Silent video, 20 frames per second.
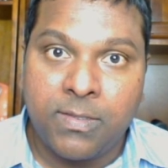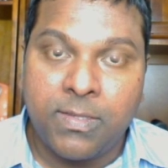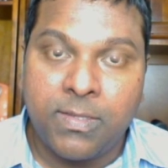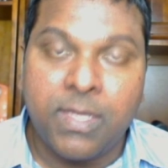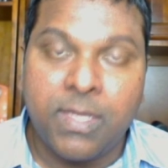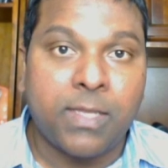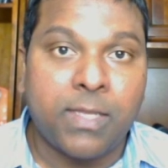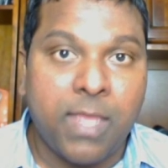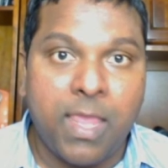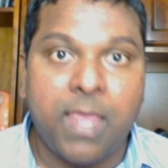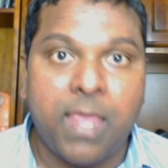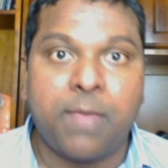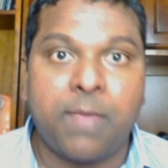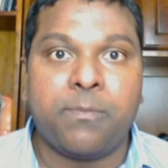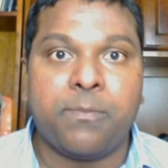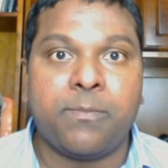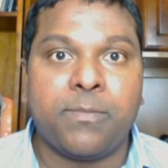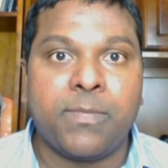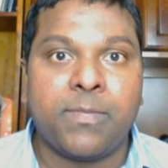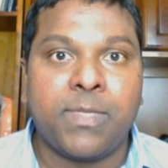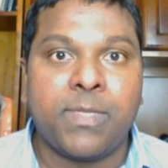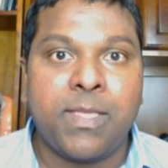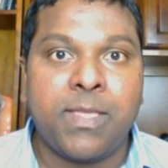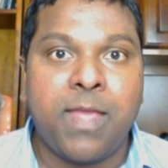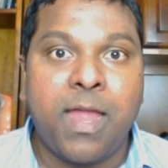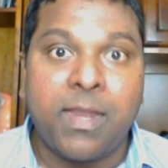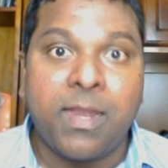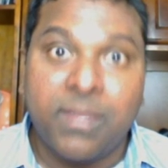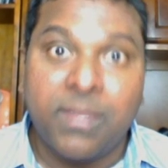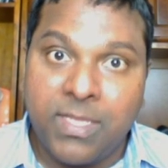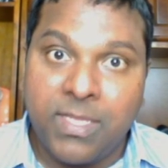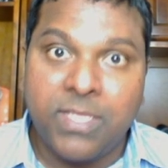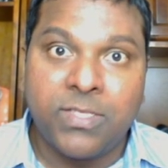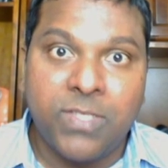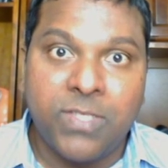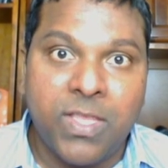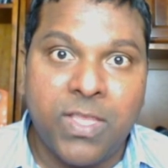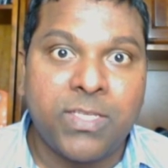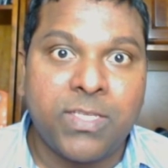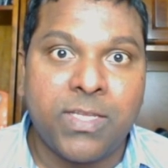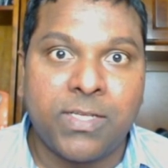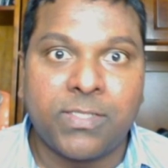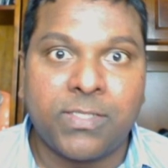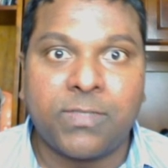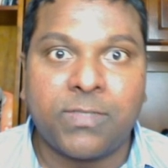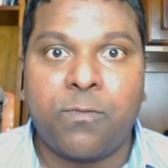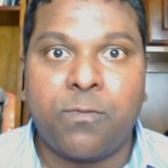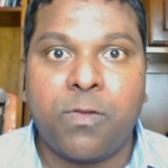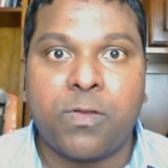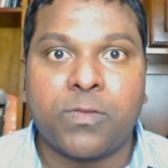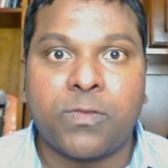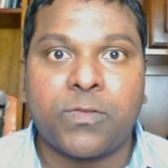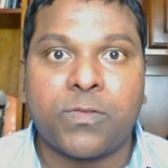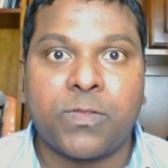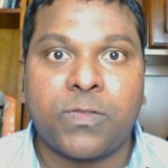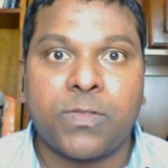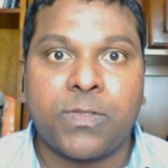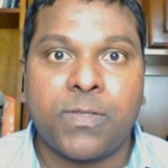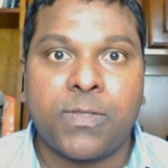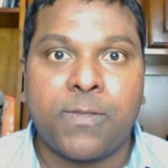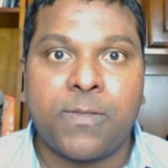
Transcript: that came and these agents works